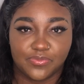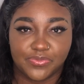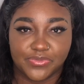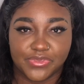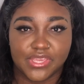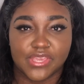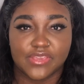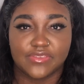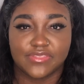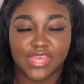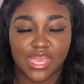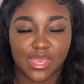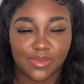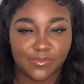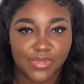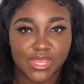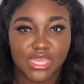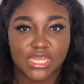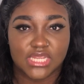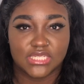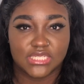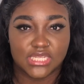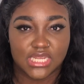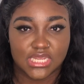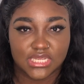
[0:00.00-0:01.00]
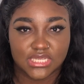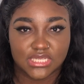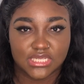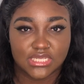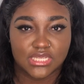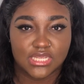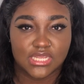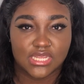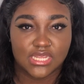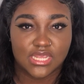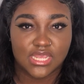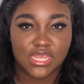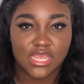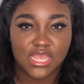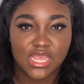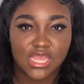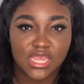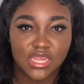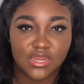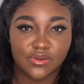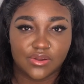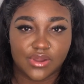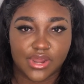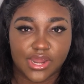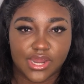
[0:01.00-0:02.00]
if that makes sense,
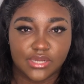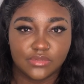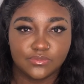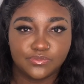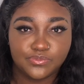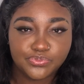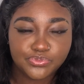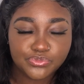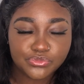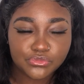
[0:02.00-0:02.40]
right?